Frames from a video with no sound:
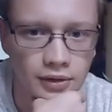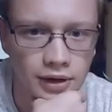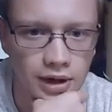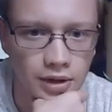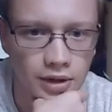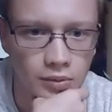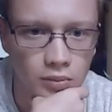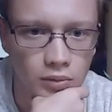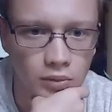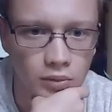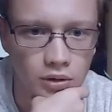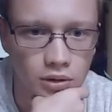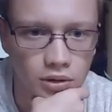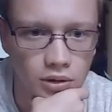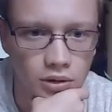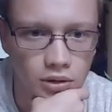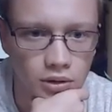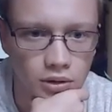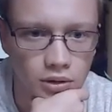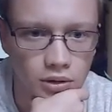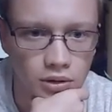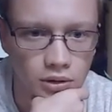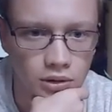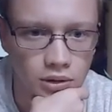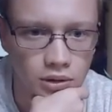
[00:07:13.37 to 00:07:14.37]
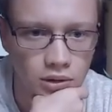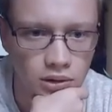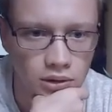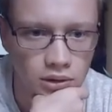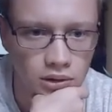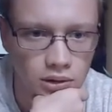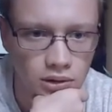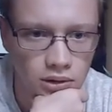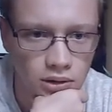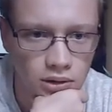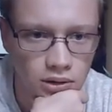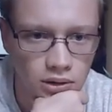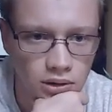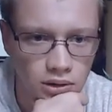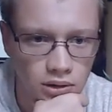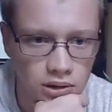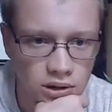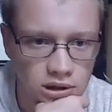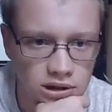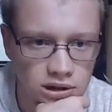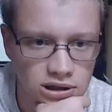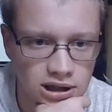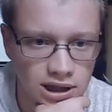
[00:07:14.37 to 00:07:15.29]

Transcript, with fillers: anymore.